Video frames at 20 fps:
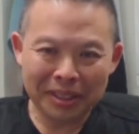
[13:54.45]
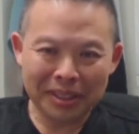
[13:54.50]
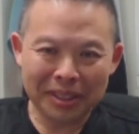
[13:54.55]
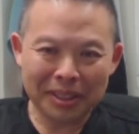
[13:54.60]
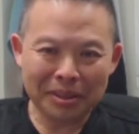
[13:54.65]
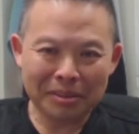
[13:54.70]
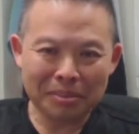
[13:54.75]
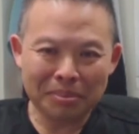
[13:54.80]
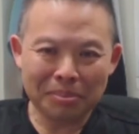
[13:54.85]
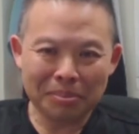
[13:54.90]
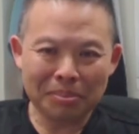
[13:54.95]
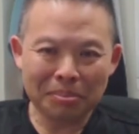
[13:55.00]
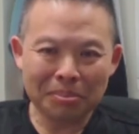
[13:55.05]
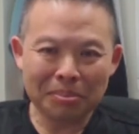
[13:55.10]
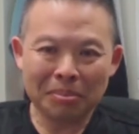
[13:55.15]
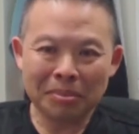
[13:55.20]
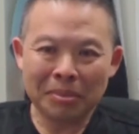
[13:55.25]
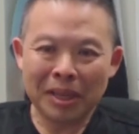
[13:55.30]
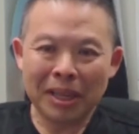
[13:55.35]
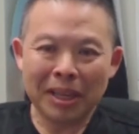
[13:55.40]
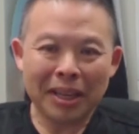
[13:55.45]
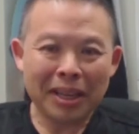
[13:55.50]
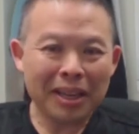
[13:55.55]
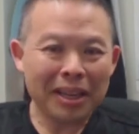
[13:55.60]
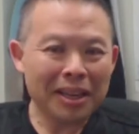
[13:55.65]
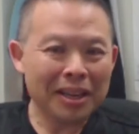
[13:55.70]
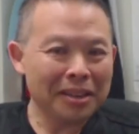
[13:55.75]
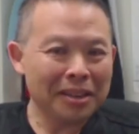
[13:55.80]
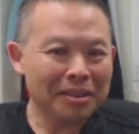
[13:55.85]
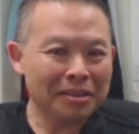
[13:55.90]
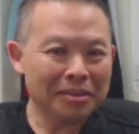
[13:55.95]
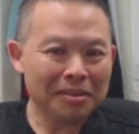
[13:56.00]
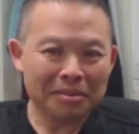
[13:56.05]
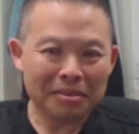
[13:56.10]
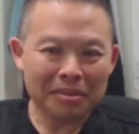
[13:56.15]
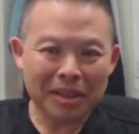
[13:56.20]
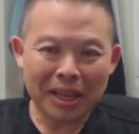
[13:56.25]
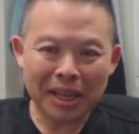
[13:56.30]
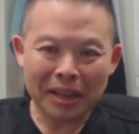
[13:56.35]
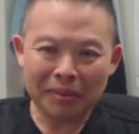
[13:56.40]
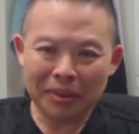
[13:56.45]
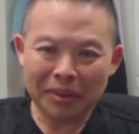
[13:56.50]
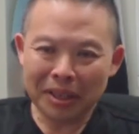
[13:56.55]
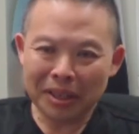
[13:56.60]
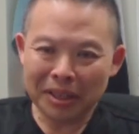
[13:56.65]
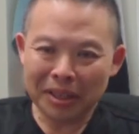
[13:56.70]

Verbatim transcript: Um, and having a,